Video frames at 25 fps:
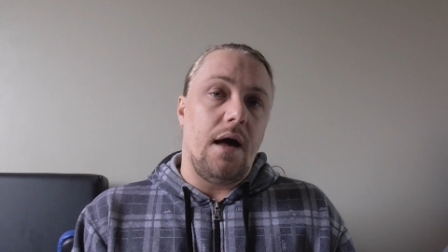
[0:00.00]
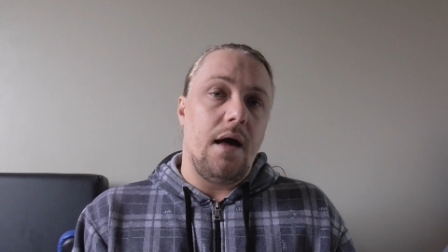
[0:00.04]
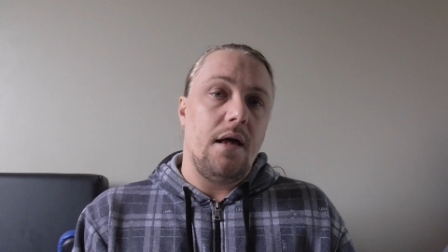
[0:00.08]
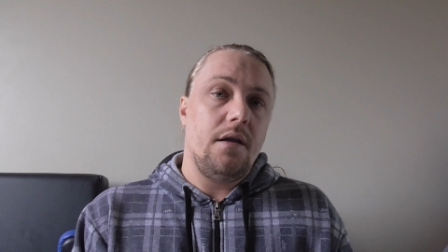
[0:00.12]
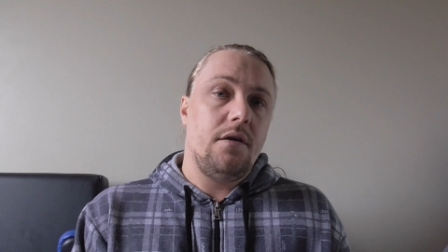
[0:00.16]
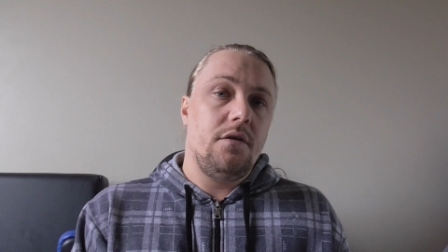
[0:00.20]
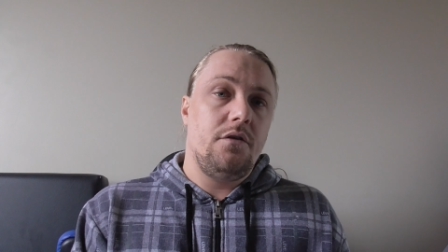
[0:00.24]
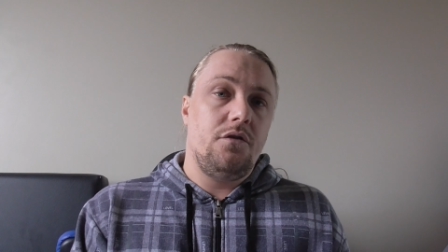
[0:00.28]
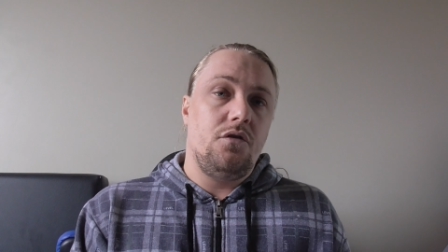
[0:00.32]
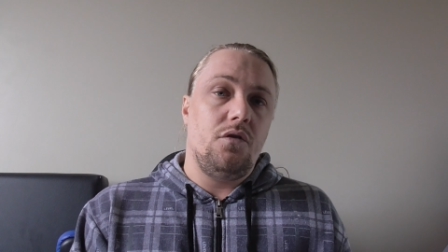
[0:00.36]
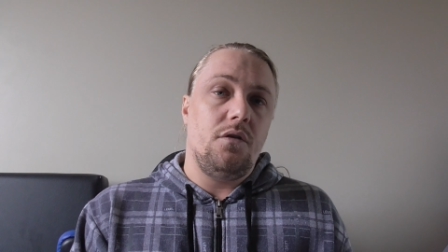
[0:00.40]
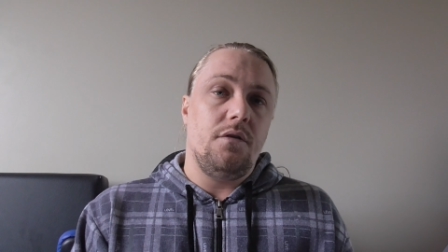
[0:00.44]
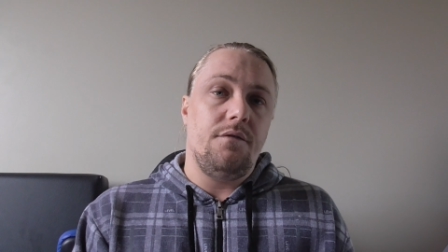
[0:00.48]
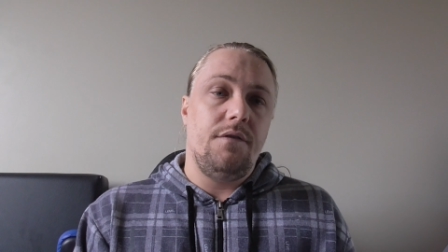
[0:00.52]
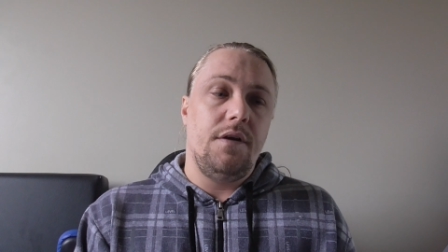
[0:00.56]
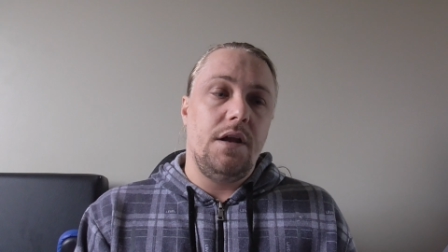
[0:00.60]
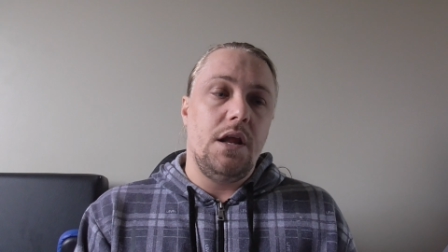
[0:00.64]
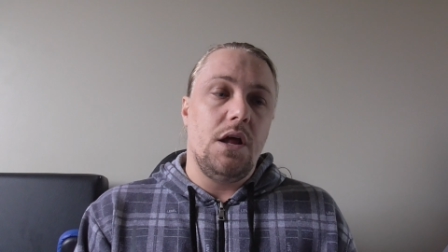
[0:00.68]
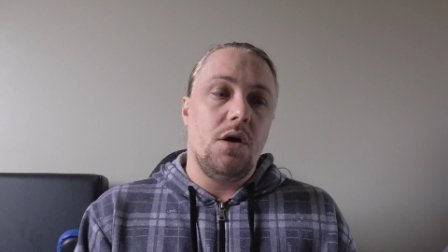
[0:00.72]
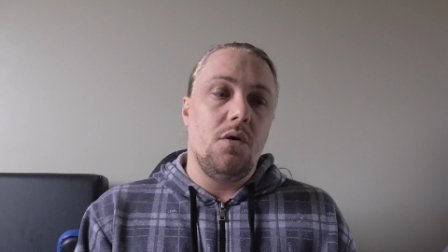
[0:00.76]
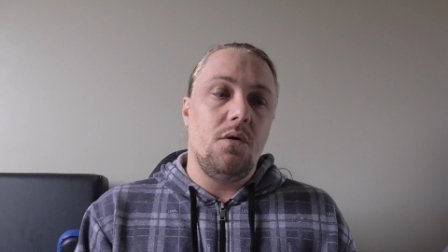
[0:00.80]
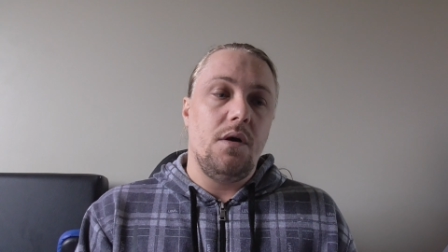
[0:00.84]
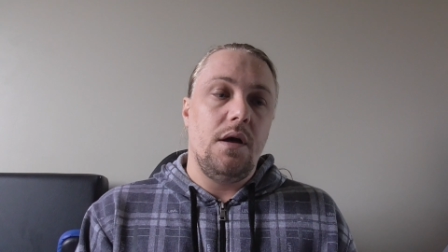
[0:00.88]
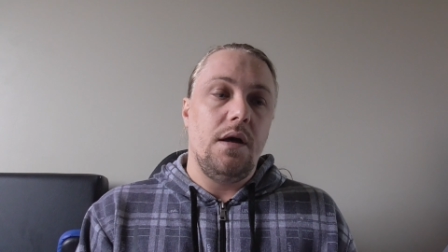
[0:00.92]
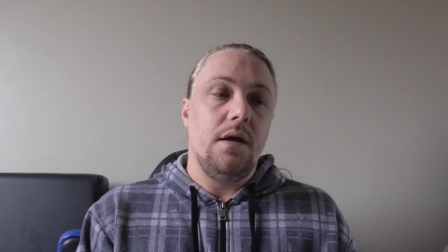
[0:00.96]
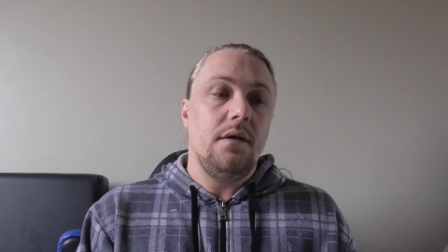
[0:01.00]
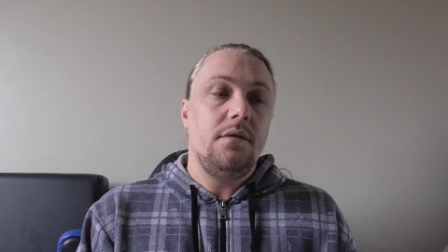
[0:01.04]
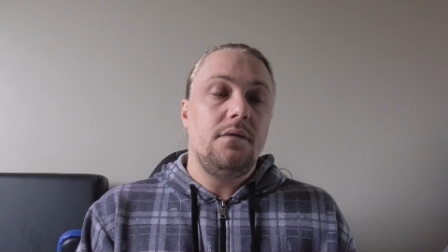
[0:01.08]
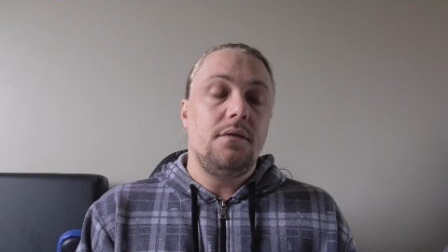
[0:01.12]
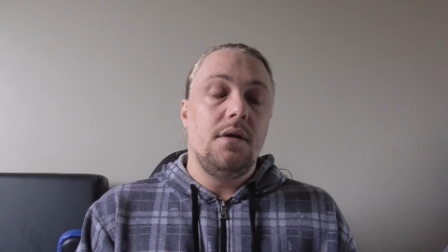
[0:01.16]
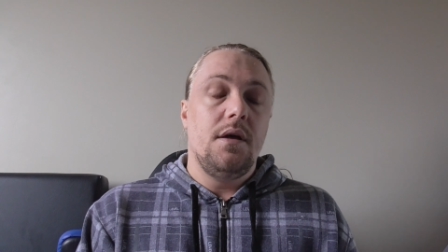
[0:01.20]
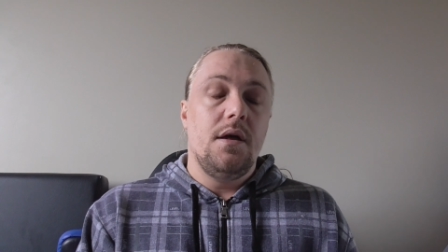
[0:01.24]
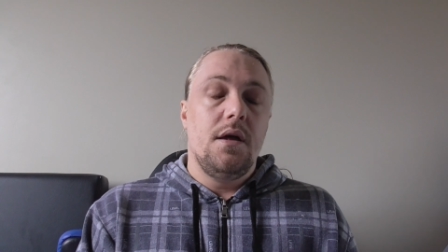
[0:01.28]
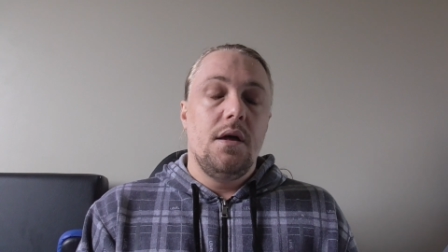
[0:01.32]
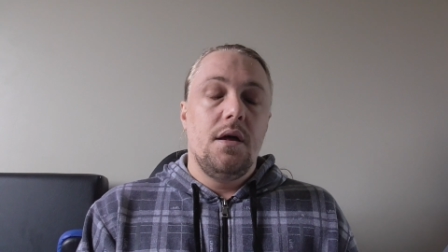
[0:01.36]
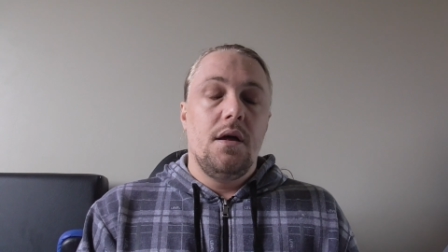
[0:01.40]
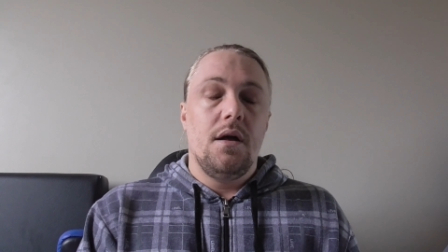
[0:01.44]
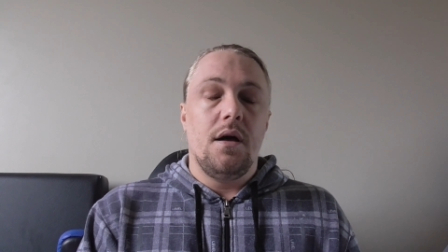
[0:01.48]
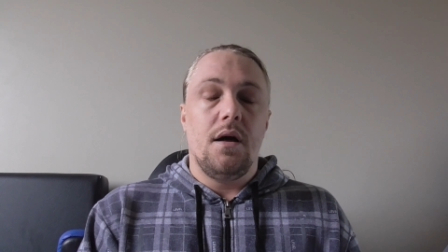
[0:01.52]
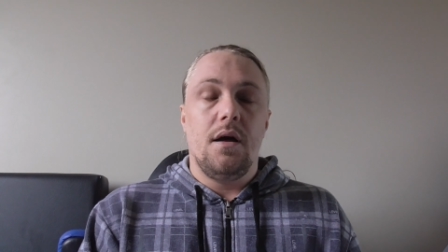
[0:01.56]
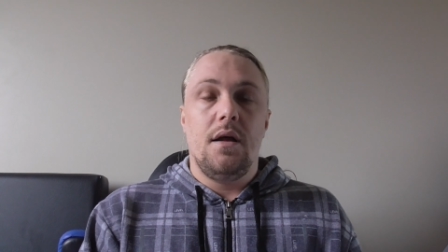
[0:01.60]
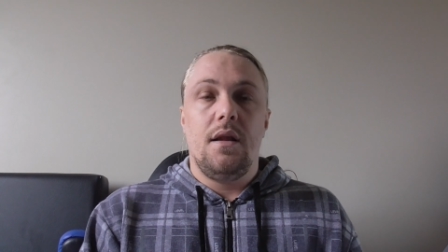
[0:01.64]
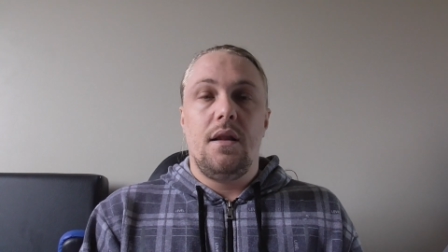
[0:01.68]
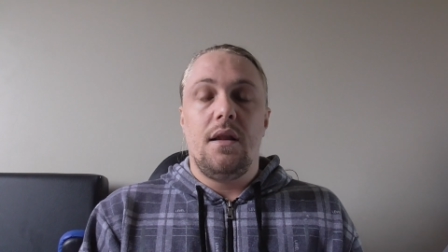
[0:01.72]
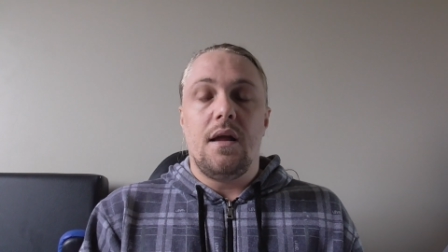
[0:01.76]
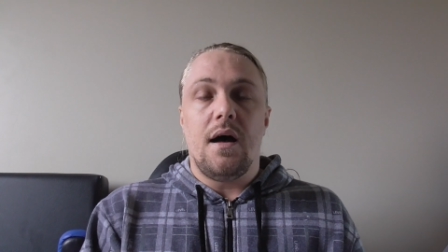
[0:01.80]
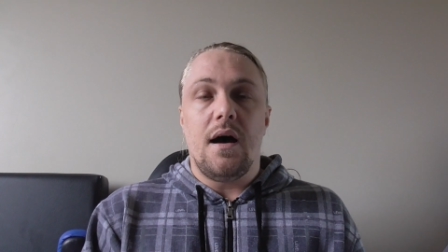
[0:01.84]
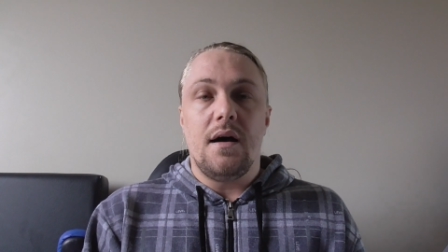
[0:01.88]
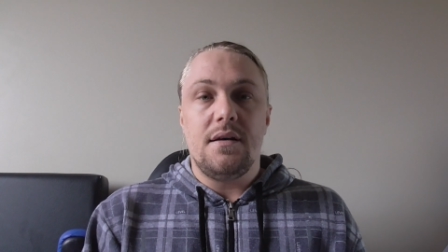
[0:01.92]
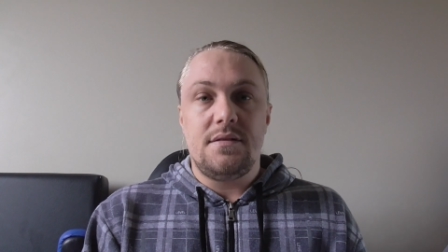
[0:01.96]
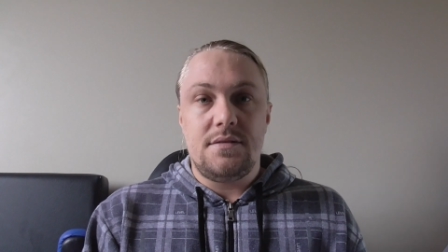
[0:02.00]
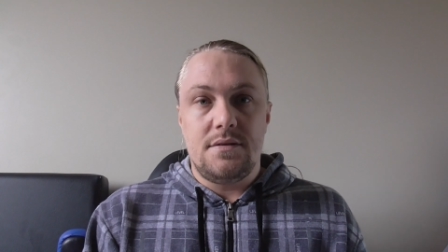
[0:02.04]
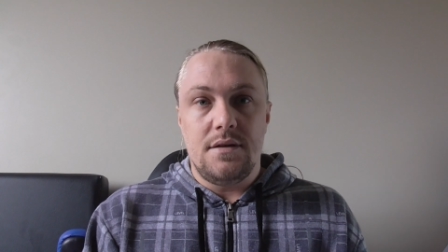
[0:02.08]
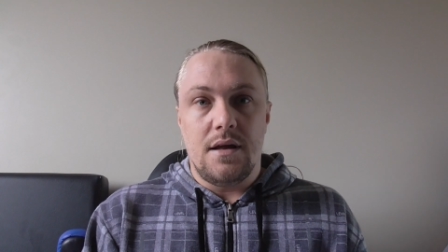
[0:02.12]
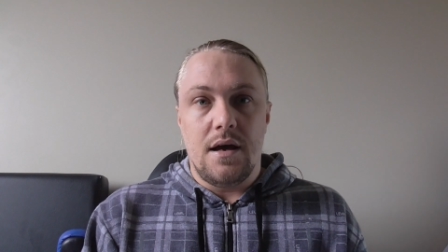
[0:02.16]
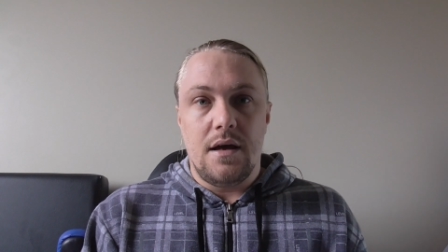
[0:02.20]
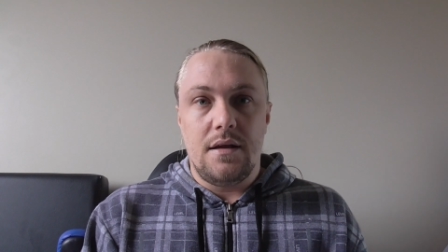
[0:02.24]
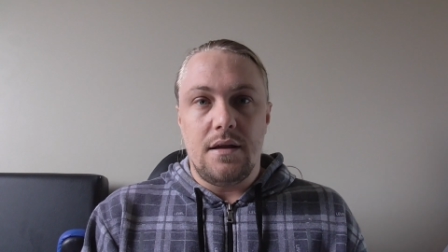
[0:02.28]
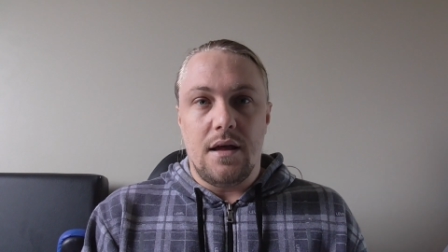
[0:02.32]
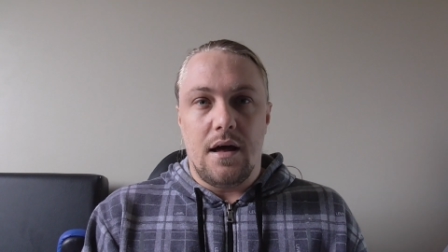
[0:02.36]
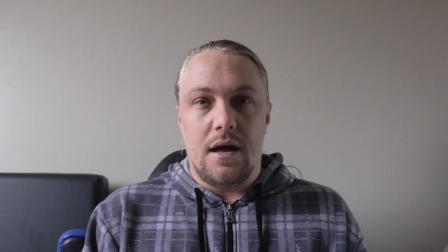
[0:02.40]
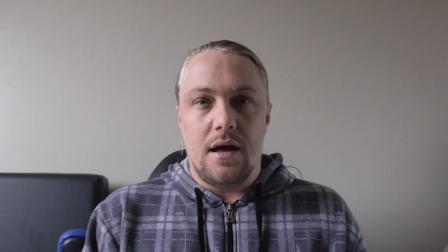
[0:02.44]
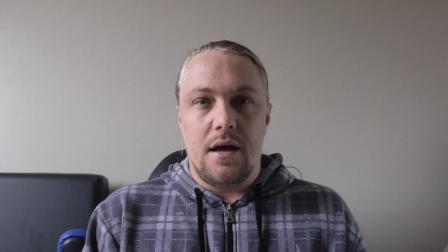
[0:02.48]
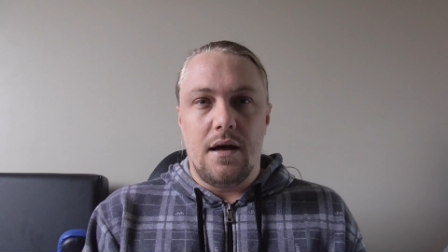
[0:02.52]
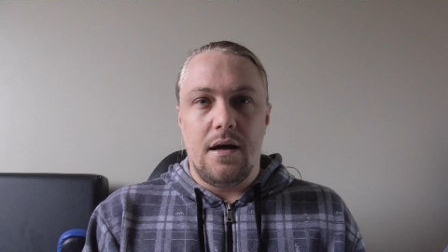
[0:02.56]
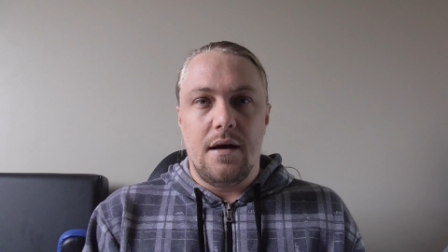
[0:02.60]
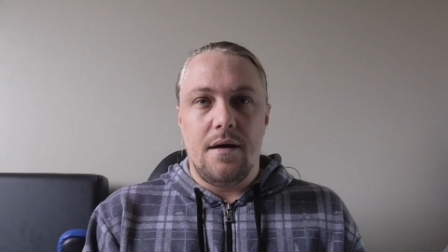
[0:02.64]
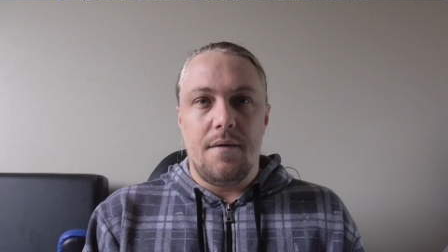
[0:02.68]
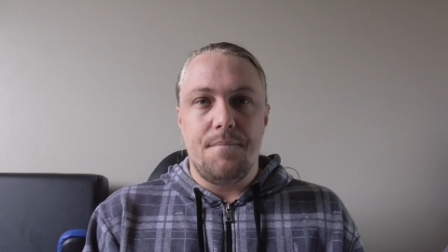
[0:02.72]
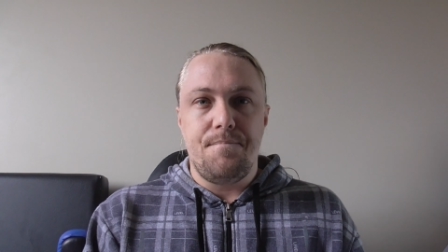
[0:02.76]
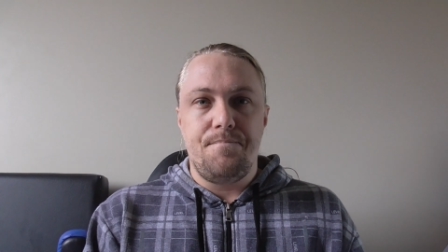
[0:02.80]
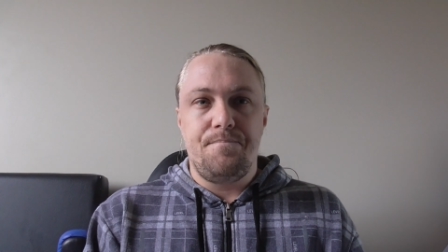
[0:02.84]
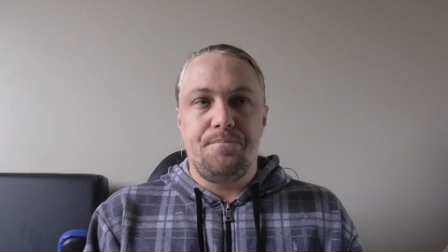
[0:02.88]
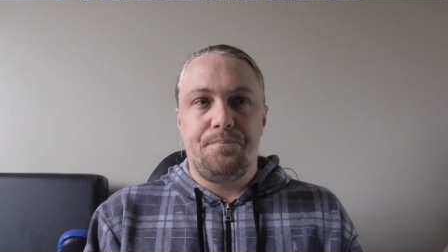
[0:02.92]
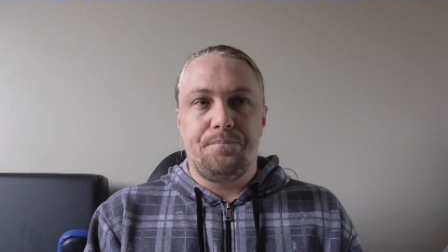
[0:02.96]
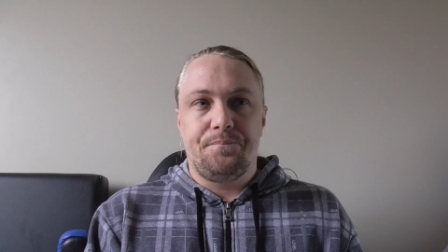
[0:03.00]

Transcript: add to the video is last night I